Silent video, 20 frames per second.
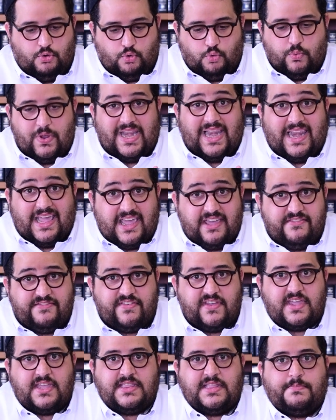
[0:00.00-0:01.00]
We
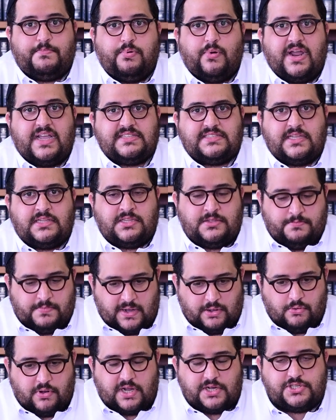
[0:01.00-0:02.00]
live in the present,
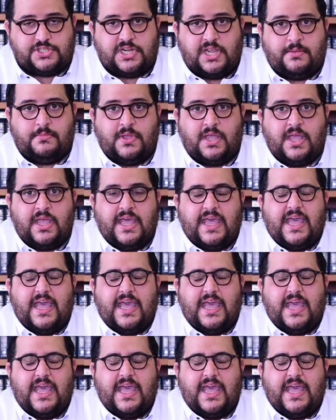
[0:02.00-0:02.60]
Baruch Hashem,